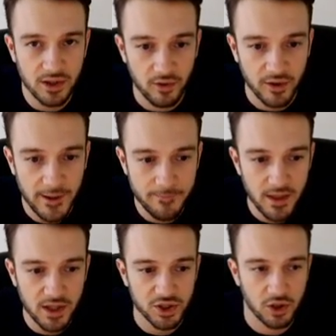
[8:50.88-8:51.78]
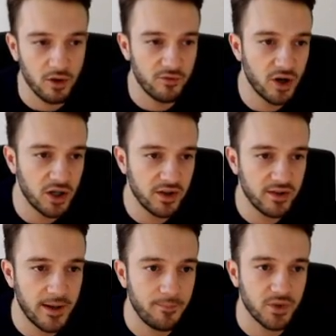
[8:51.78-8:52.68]
Okay, so rather
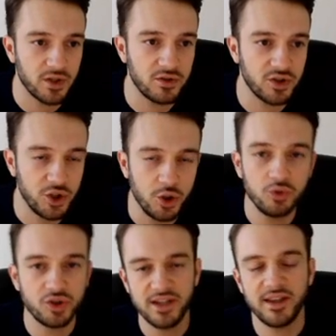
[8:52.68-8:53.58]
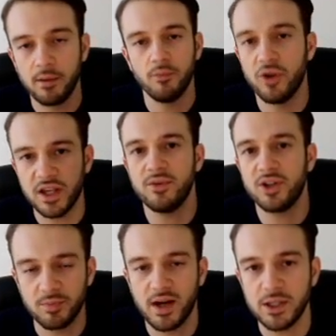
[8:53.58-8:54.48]
than you sending out more
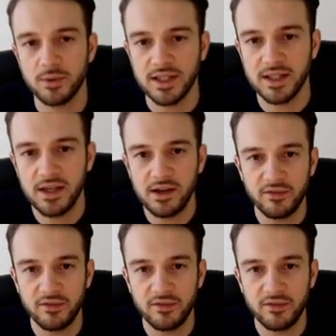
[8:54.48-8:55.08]
emails manually,